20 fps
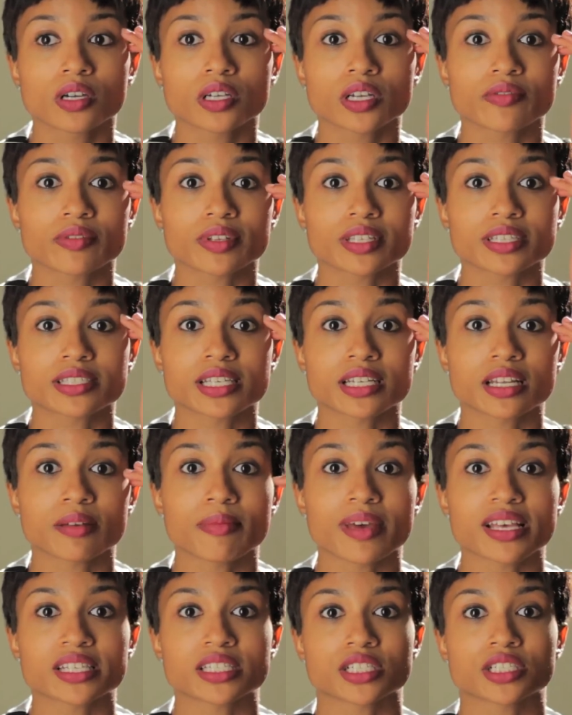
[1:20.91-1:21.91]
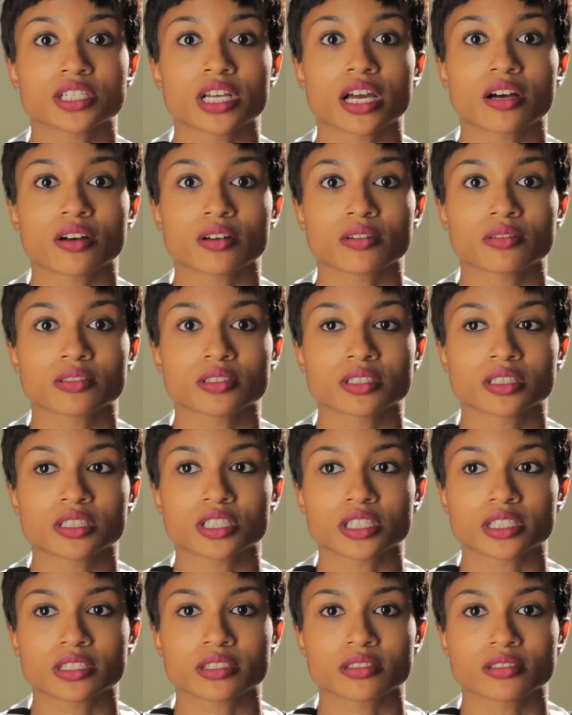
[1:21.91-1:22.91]
can really send a message out to
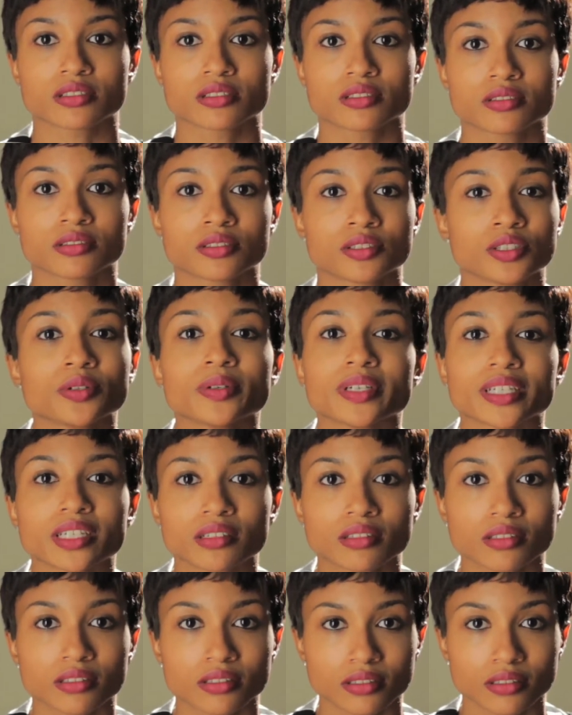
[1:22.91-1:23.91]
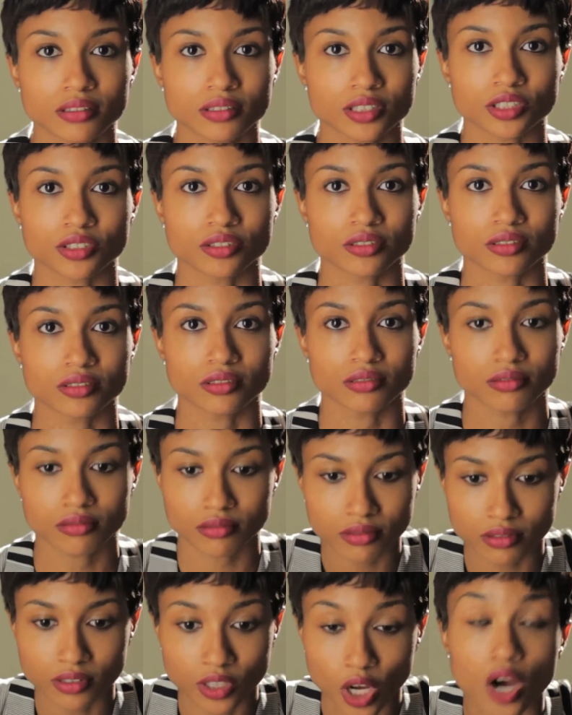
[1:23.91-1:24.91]
just do it. Just
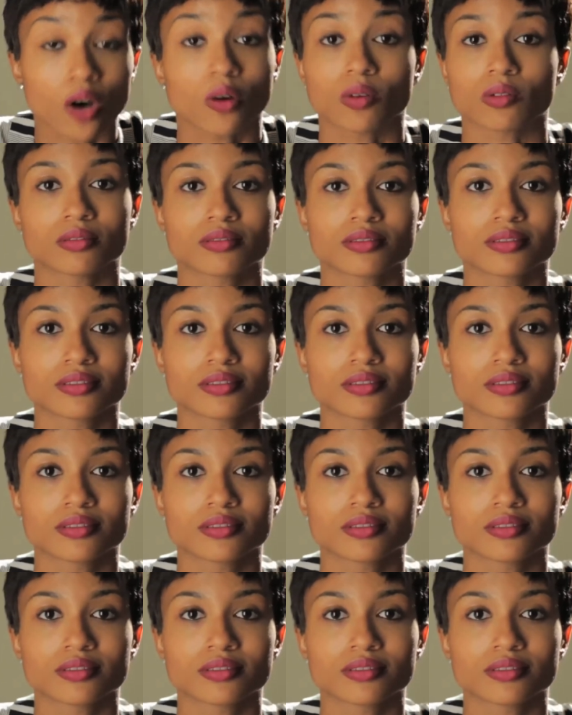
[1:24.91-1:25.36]
go.